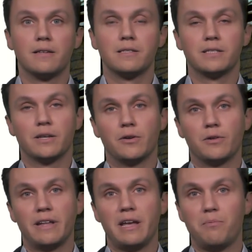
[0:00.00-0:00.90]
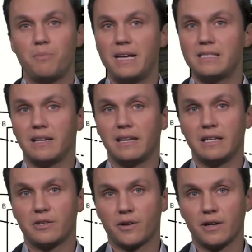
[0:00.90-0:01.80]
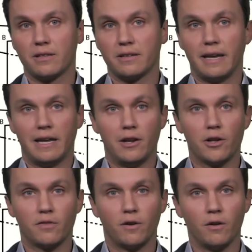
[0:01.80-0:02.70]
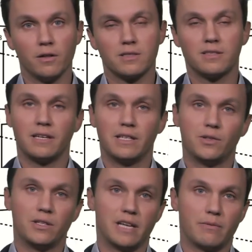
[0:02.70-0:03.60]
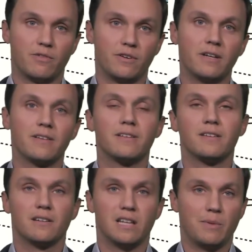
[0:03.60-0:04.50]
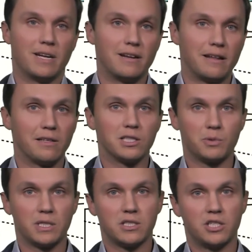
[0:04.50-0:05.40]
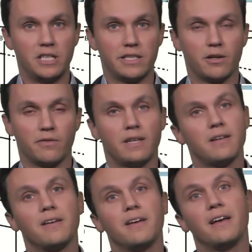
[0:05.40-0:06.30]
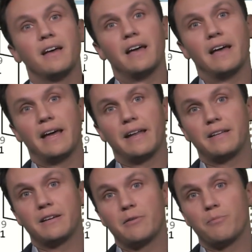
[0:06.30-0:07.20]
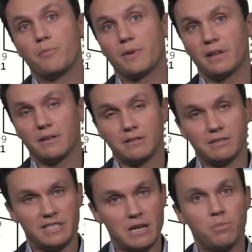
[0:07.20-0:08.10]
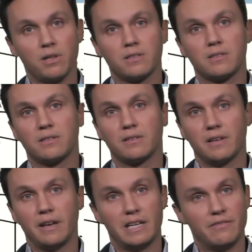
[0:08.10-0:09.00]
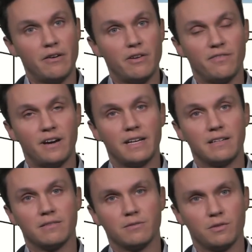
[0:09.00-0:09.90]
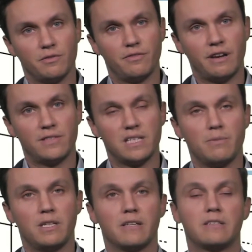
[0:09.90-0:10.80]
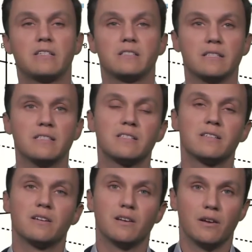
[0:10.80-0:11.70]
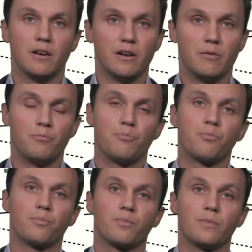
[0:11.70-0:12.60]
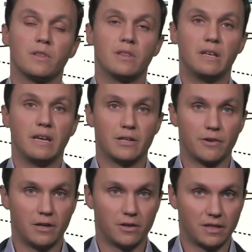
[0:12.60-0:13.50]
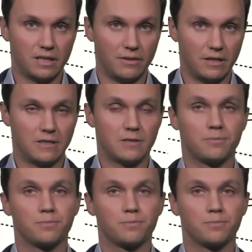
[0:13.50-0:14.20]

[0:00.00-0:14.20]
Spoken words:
So they basically drilled a lot of holes into this aquifer. They made a little Swiss cheese out of it and sampled in a very fine 5 centimeter distance the hydraulic conductivities.